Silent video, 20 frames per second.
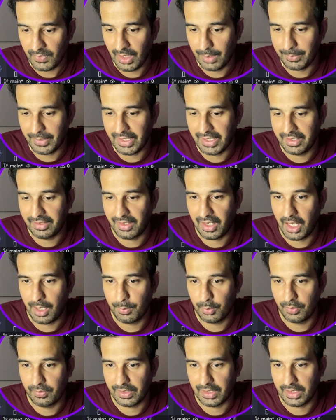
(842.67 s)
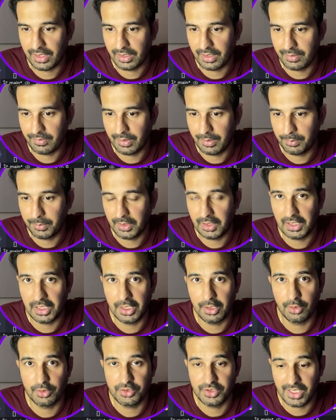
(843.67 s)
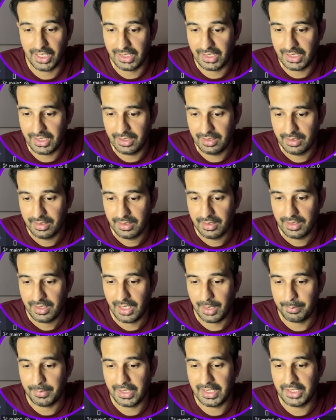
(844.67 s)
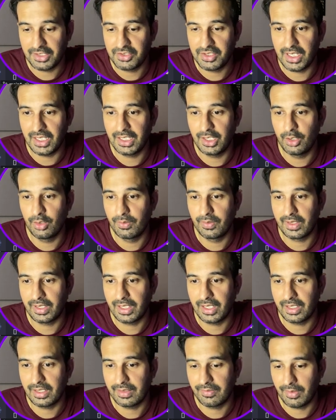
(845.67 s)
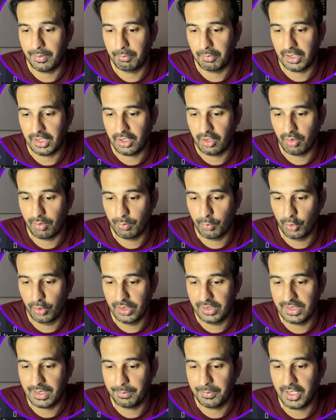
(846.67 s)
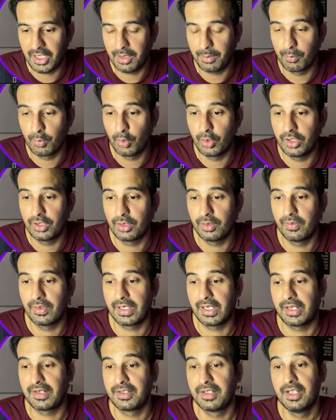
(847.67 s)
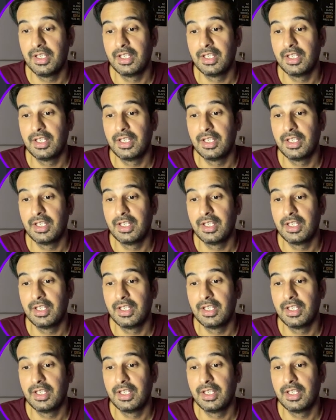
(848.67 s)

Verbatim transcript: I'm getting Ram over here. If I'm clicking on Jenny, I'm getting Jenny over here. If I'm clicking on Mohit, I'm getting Mohit over here.